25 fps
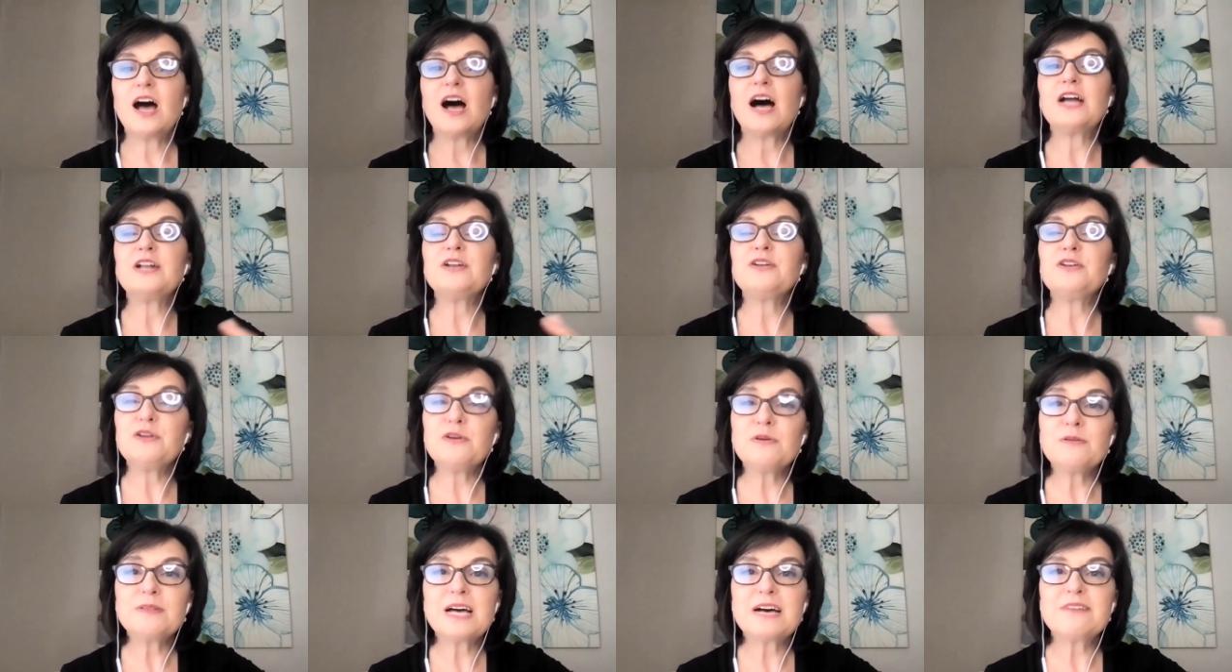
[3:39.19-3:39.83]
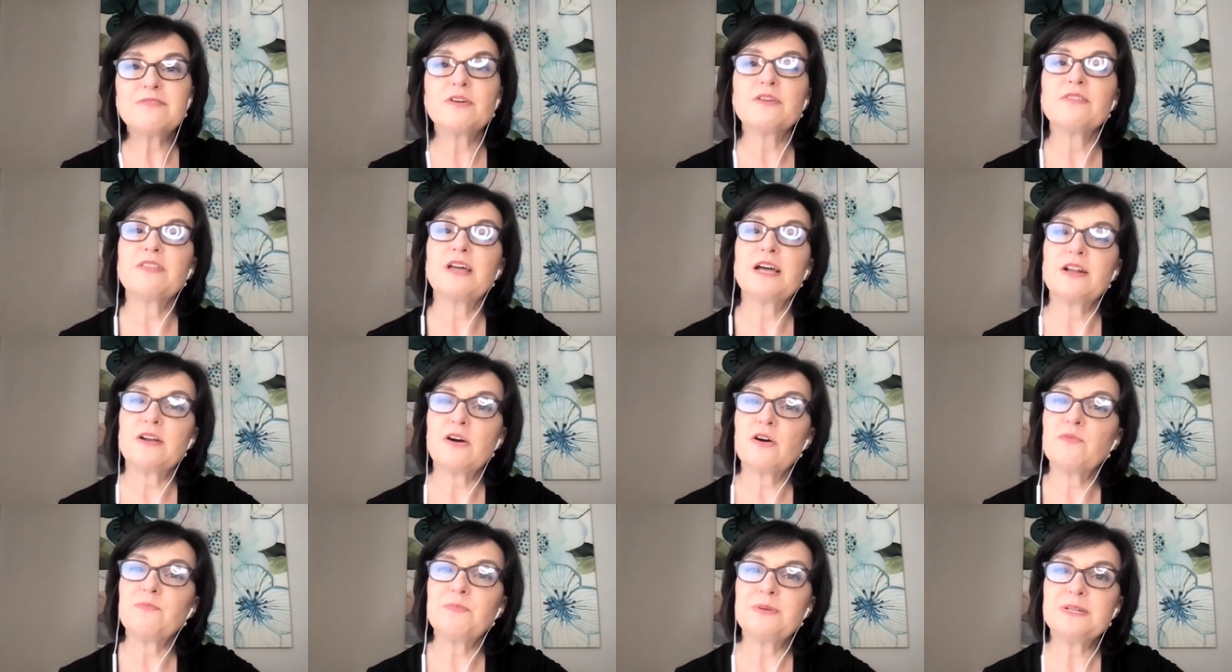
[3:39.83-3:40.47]
a new level that
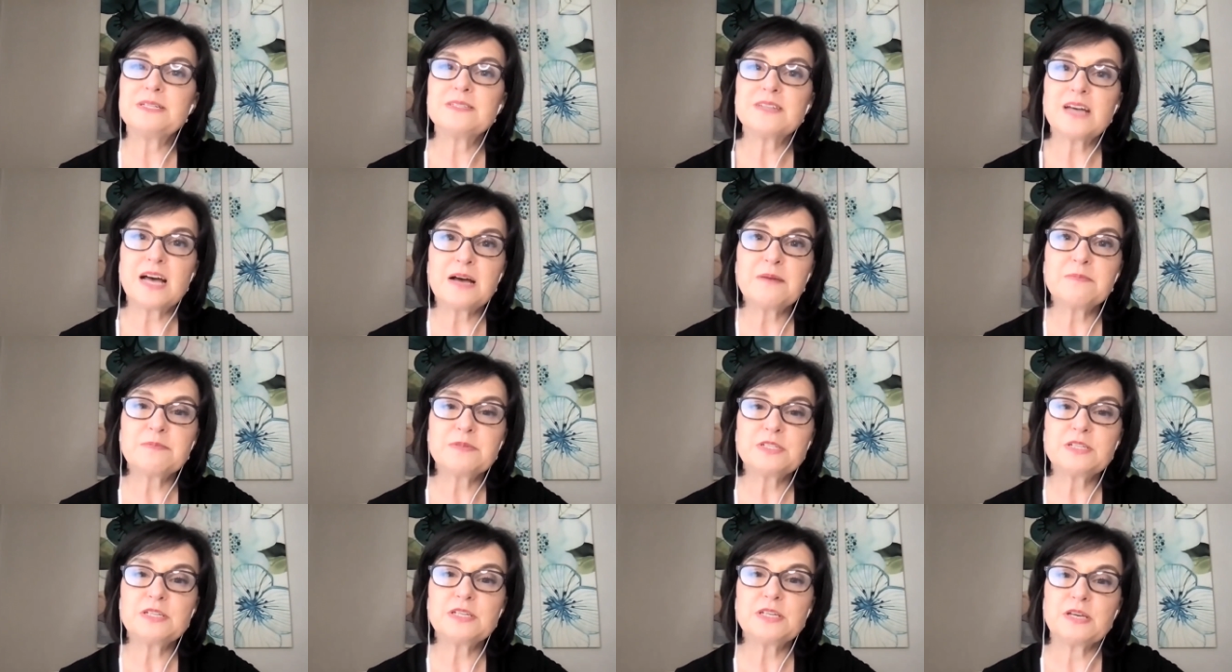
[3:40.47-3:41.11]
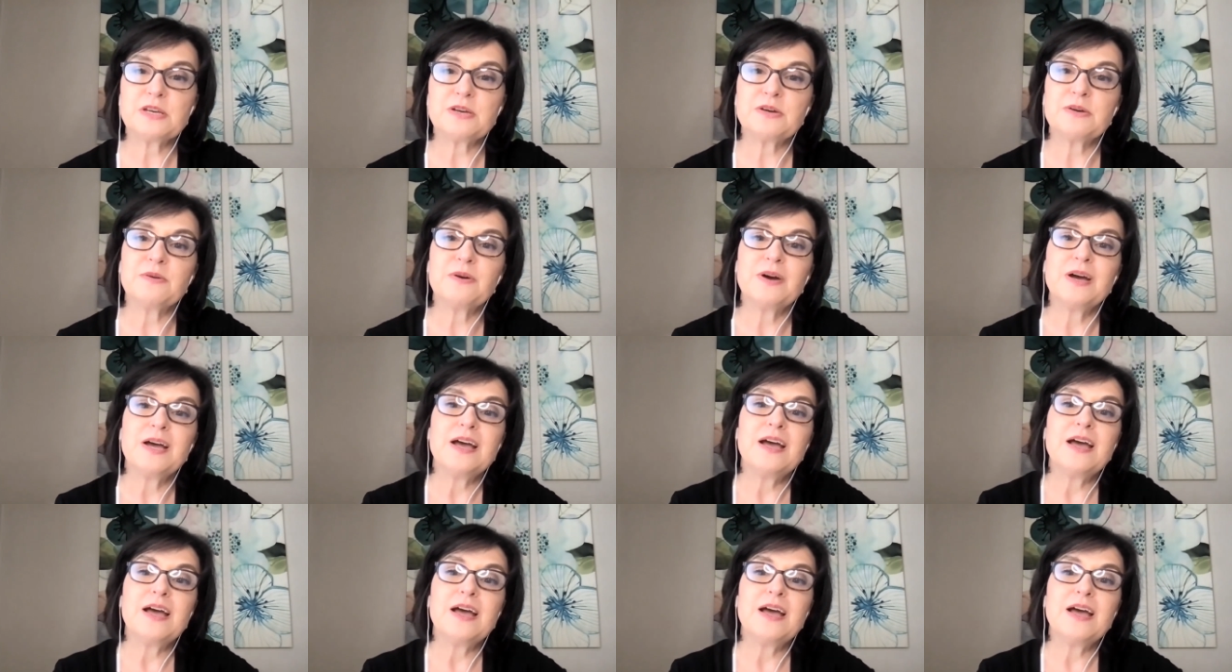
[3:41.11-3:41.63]
opens up to you